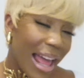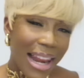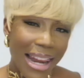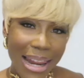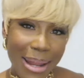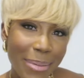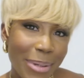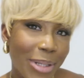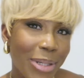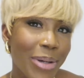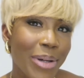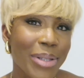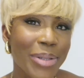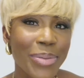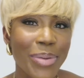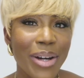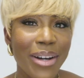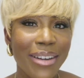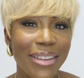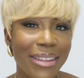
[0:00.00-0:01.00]
let me know as
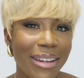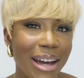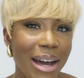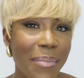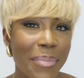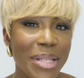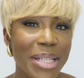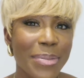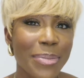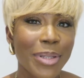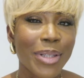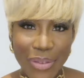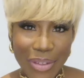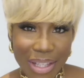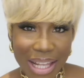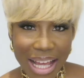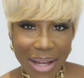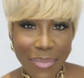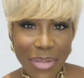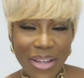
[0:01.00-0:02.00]
well in the comments if you
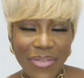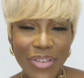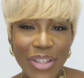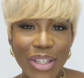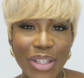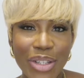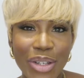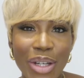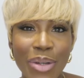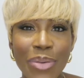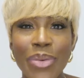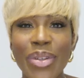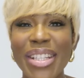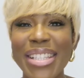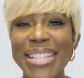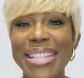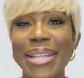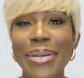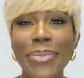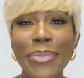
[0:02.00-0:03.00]
like my video and you want to
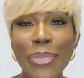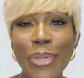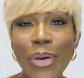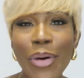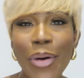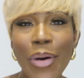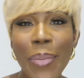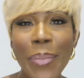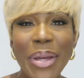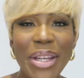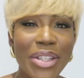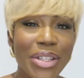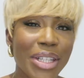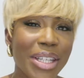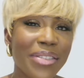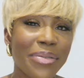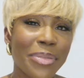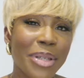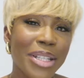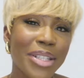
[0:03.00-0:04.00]
see more make sure
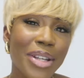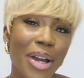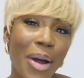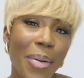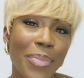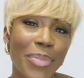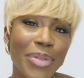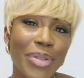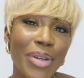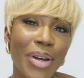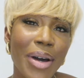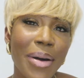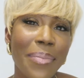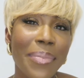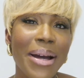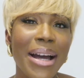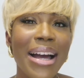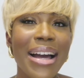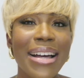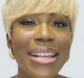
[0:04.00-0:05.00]
you give giving me a thumbs
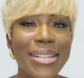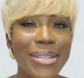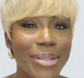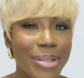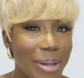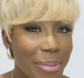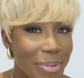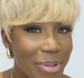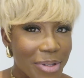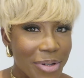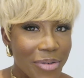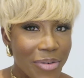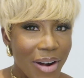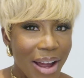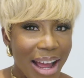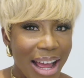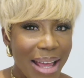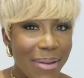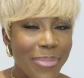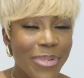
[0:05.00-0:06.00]
up
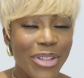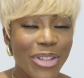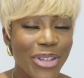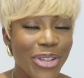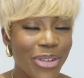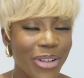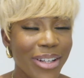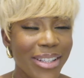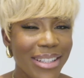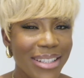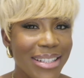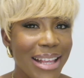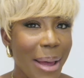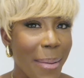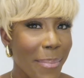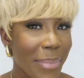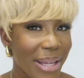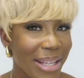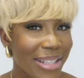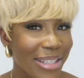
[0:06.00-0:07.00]
subscribe join this
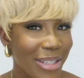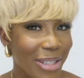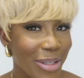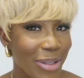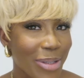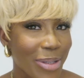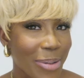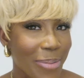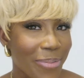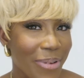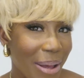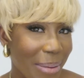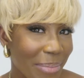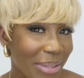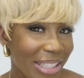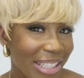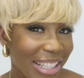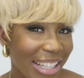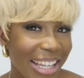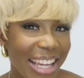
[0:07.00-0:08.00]
amazing youtube
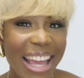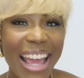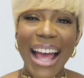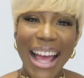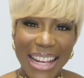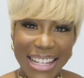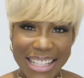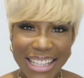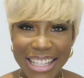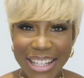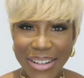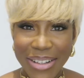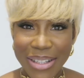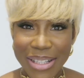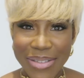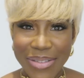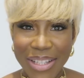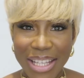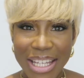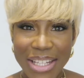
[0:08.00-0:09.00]
family and click on
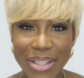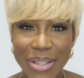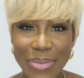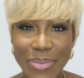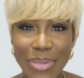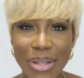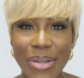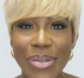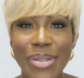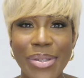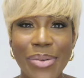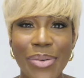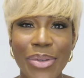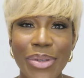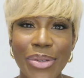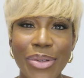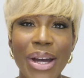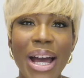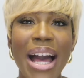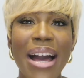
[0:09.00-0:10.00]
notification bell so
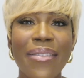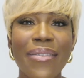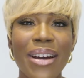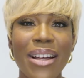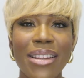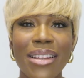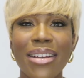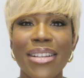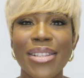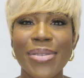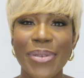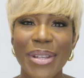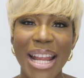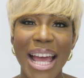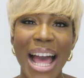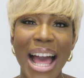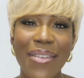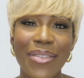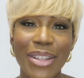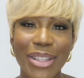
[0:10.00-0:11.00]
you have alerts when i
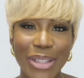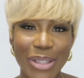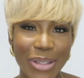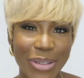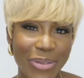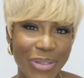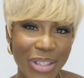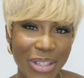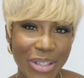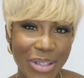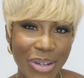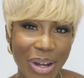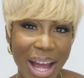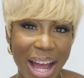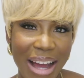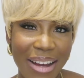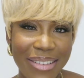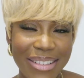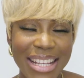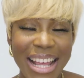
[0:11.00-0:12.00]
have a new video
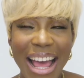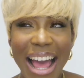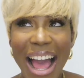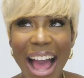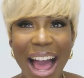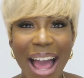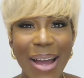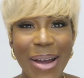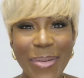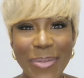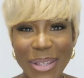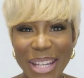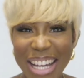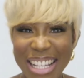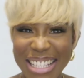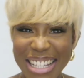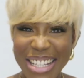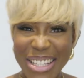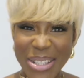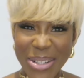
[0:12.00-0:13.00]
out i hope you
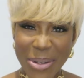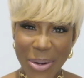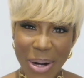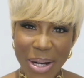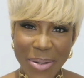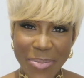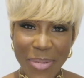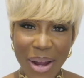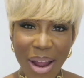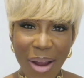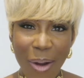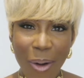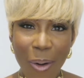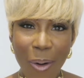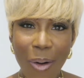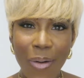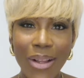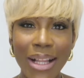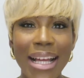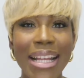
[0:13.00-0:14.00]
guys enjoyed my
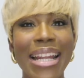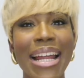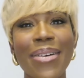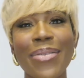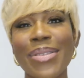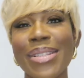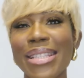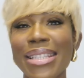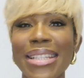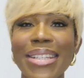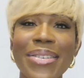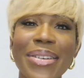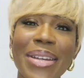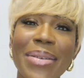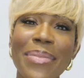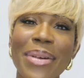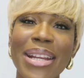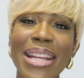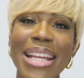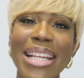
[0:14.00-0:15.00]
haul and i will see you
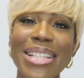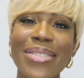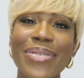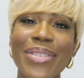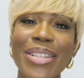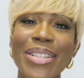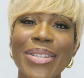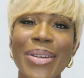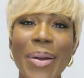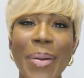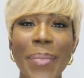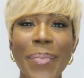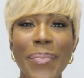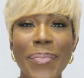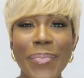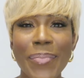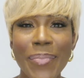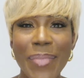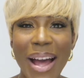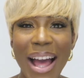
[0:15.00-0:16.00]
in my next video
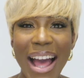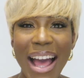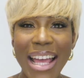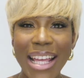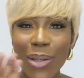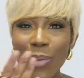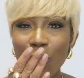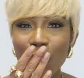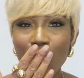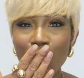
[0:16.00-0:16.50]
bye